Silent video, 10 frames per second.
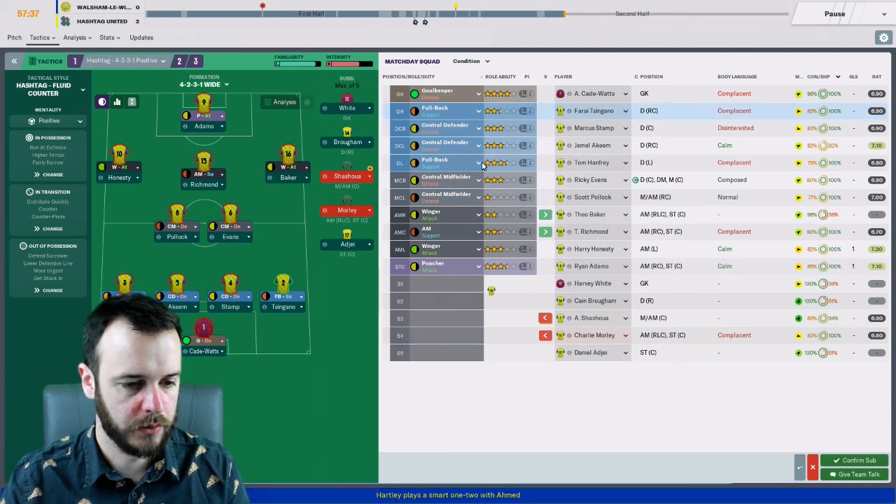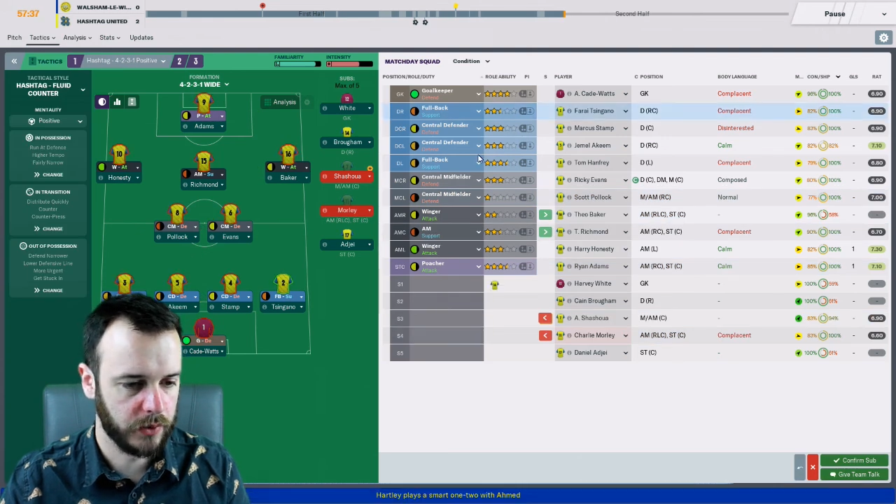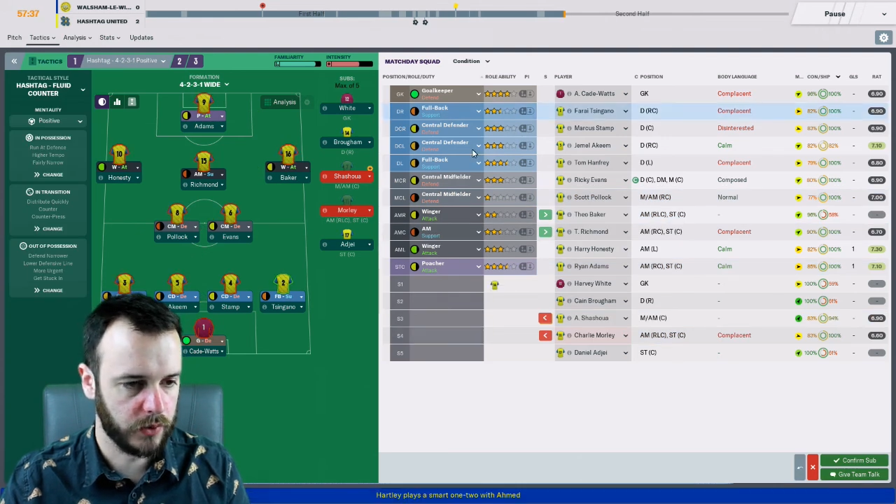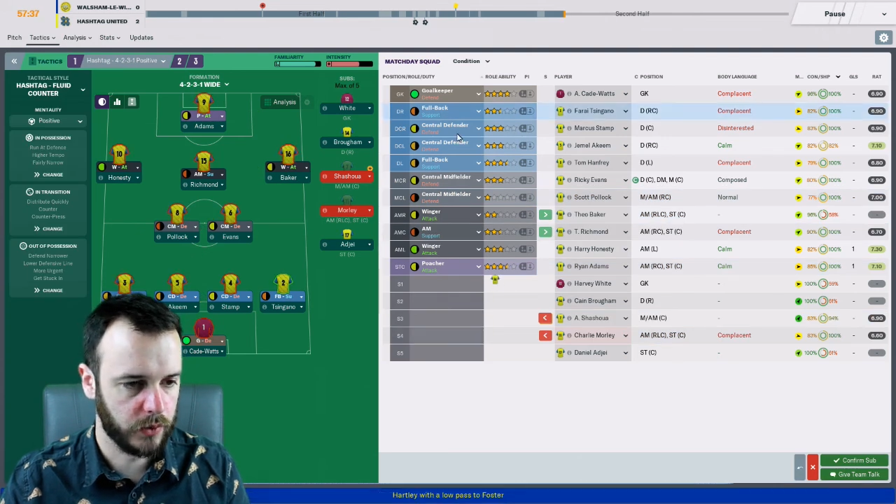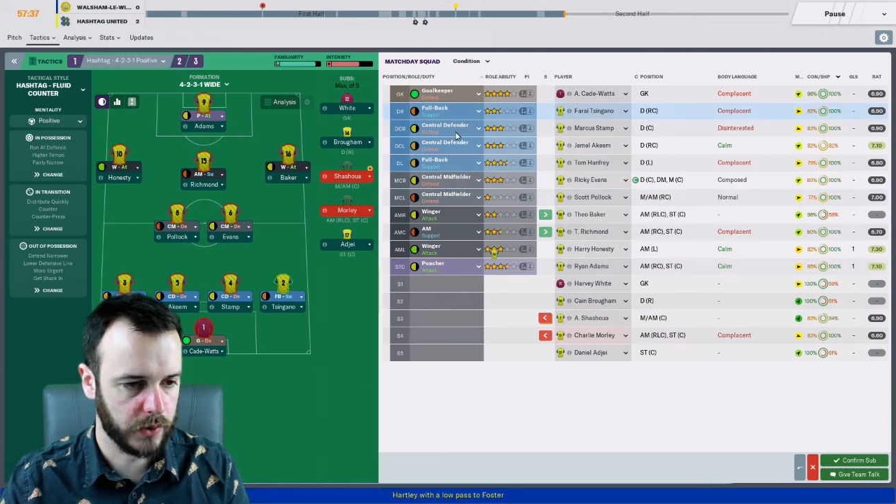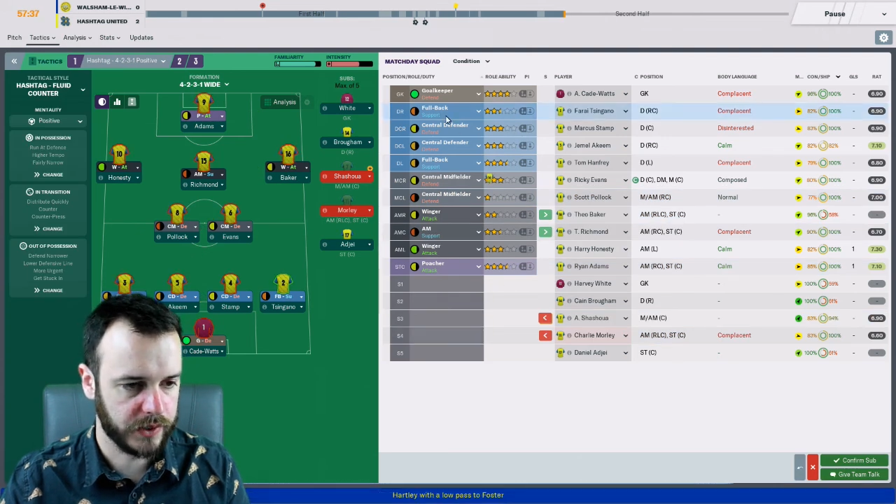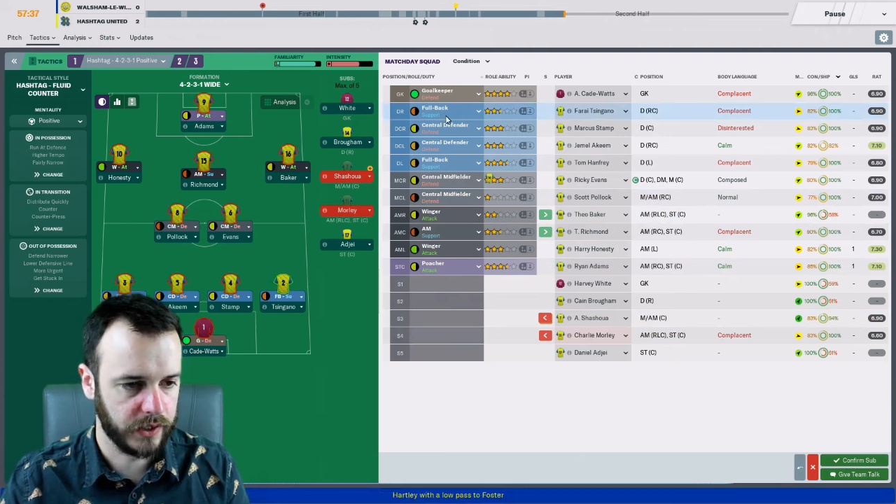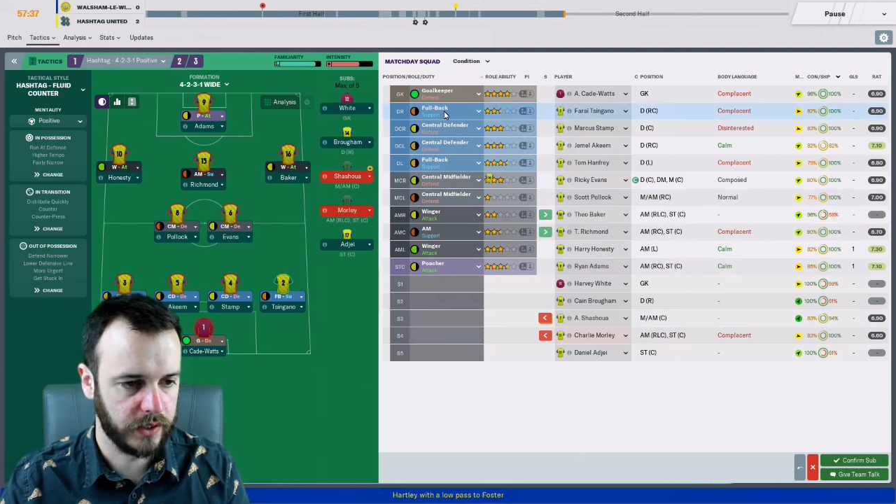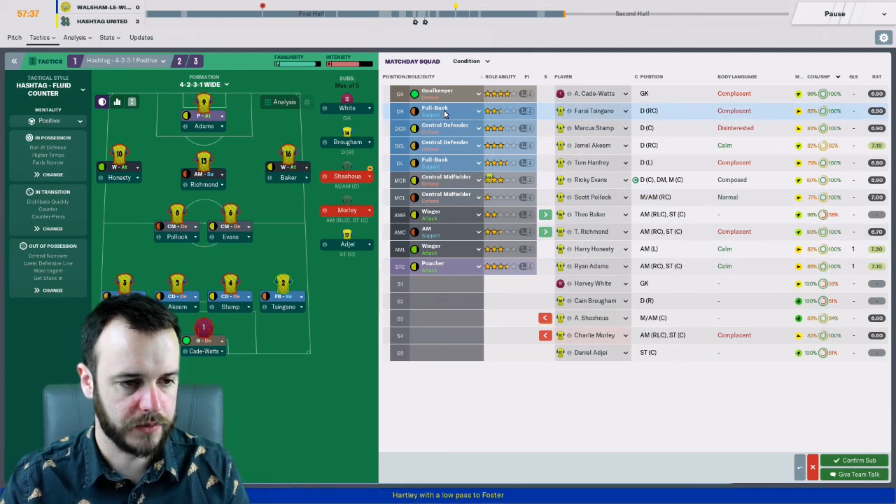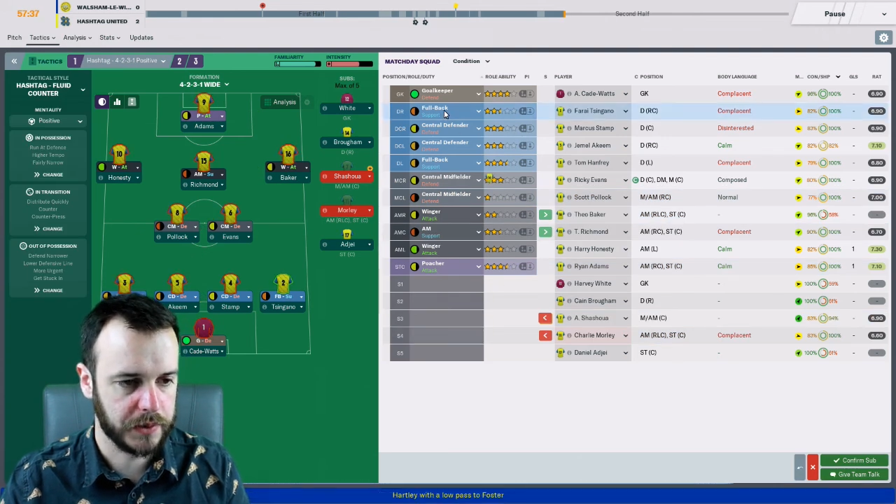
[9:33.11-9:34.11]
we're also going
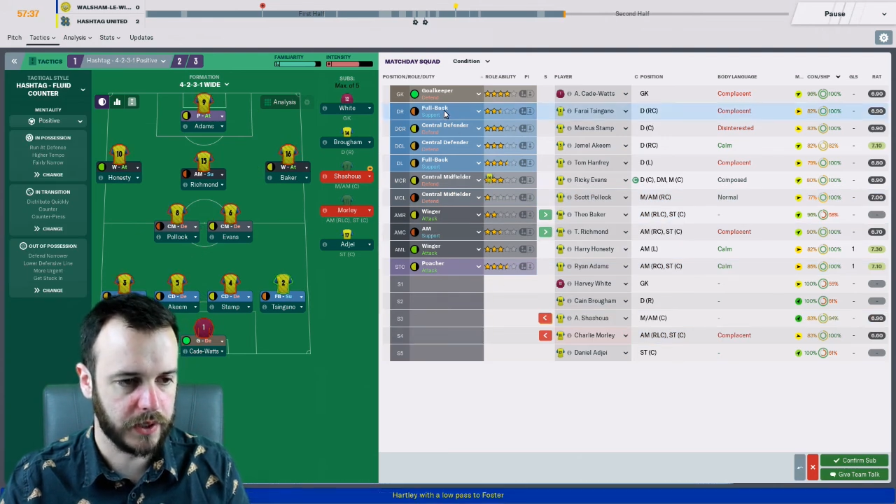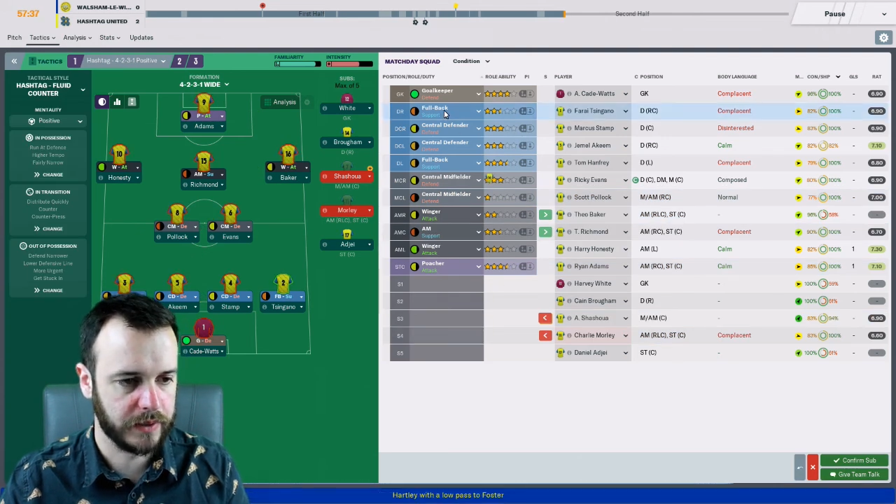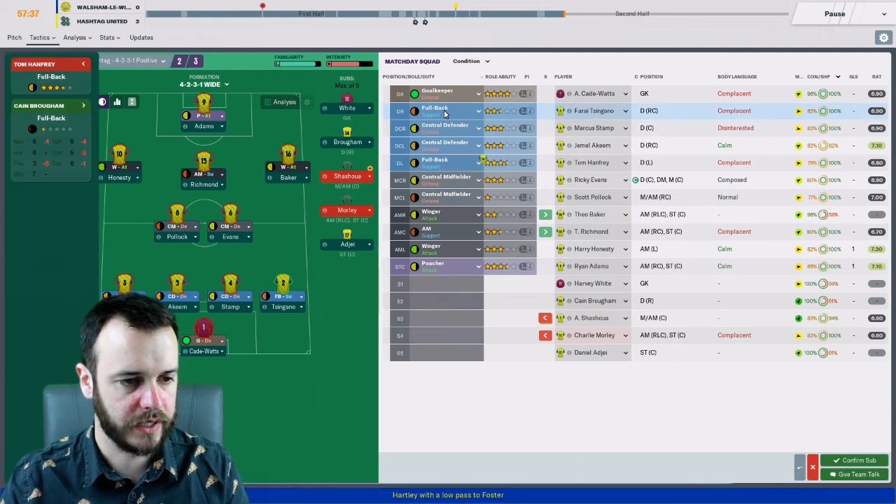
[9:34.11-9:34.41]
to give some time to